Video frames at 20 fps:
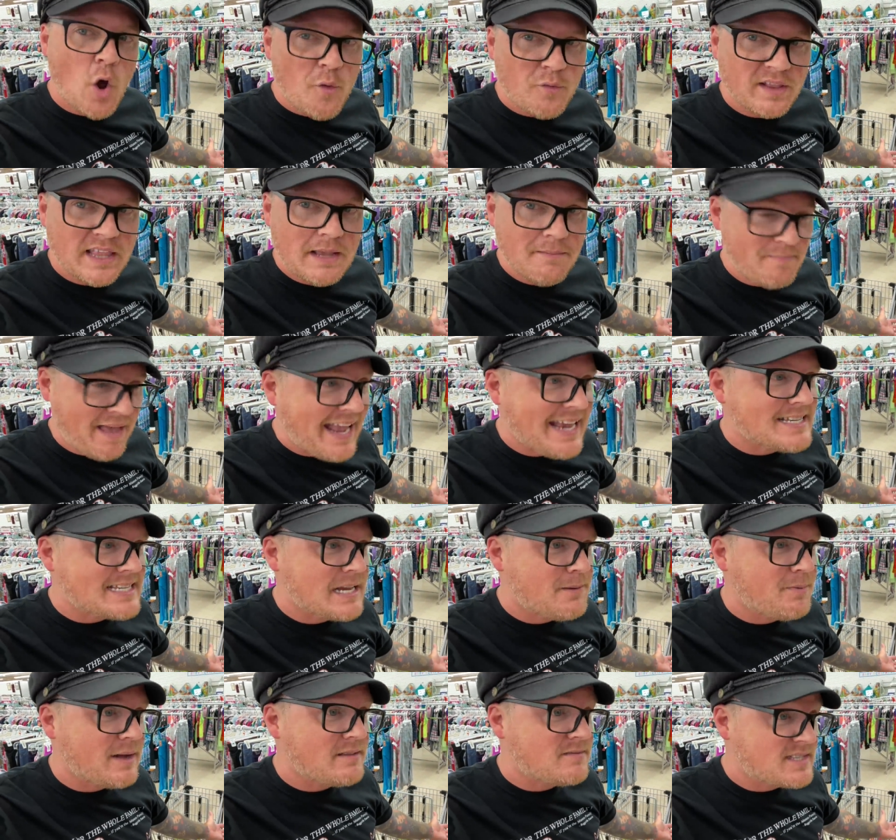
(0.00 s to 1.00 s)
overly
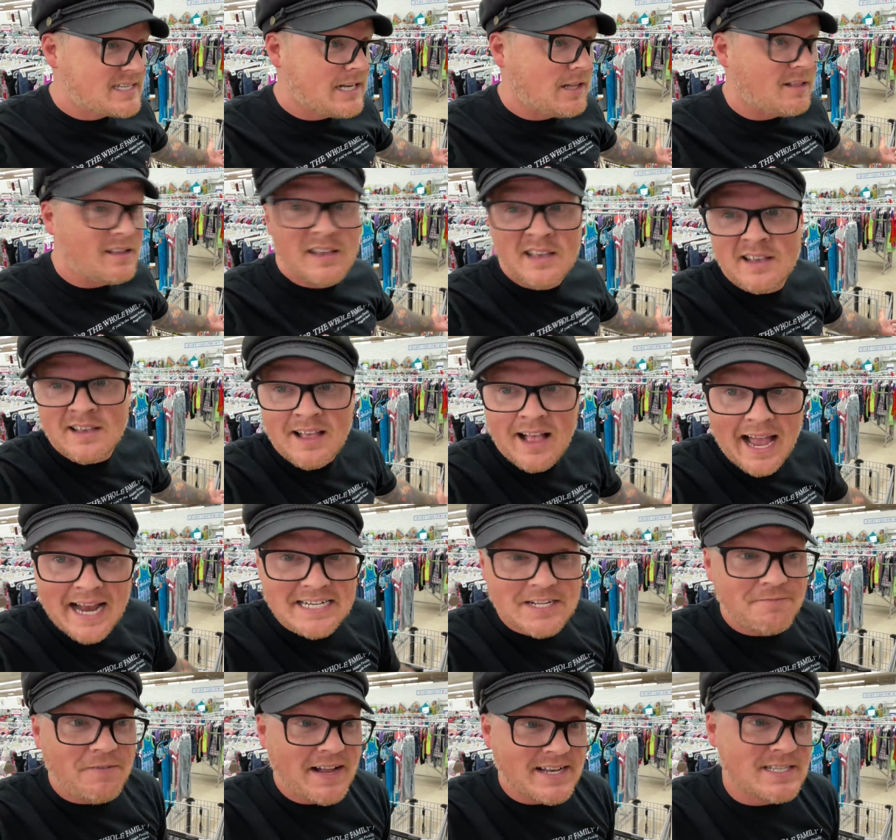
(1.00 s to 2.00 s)
amazing, but still, I
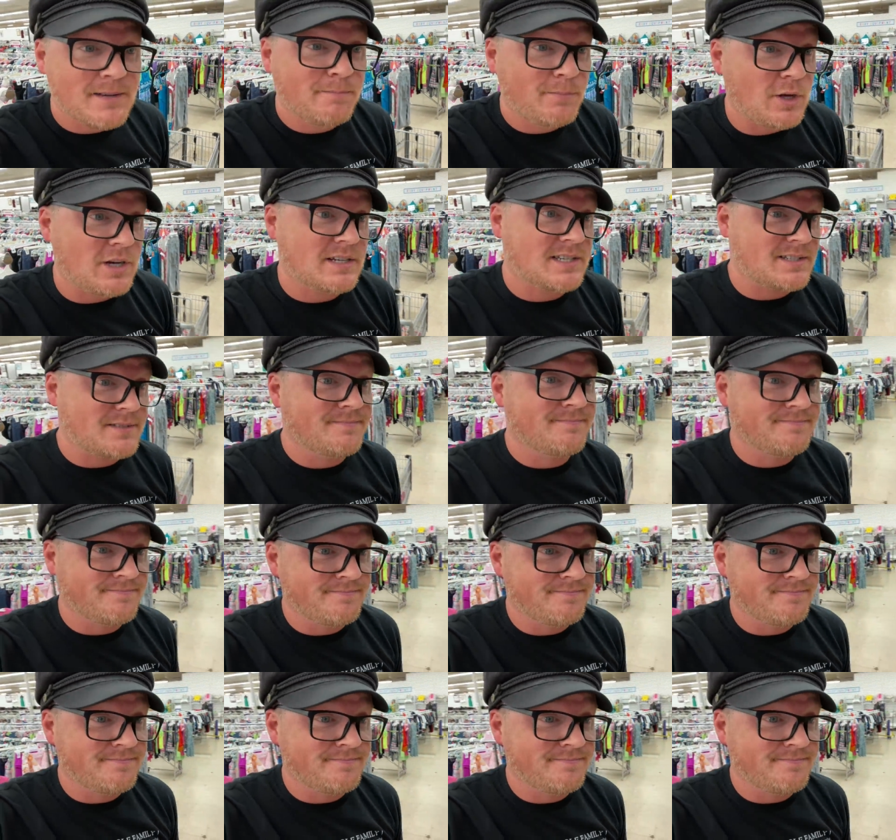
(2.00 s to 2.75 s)
did find some books.